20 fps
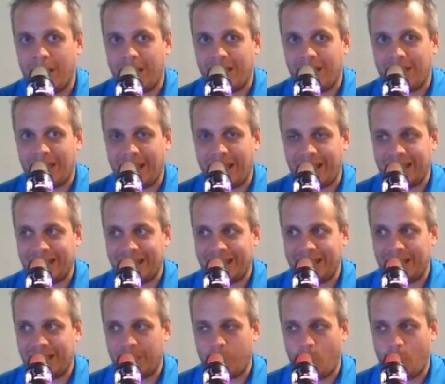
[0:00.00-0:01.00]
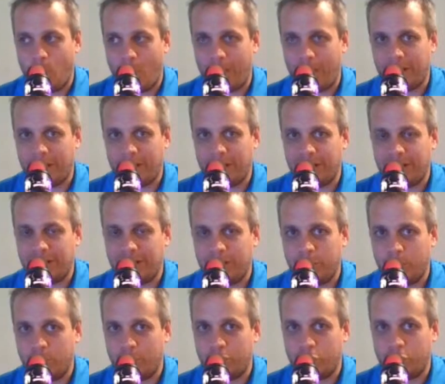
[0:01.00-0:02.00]
that he wanted
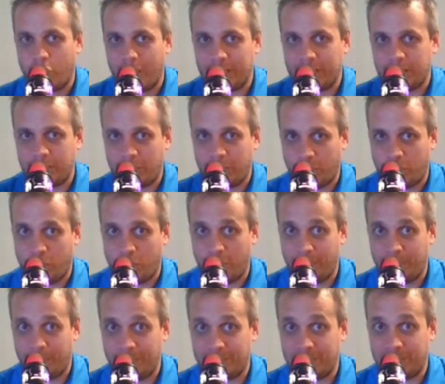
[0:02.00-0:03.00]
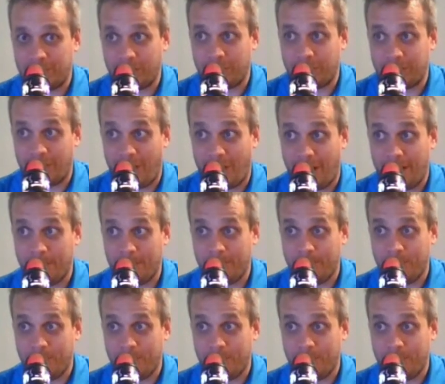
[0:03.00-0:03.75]
to address to the economists of the time.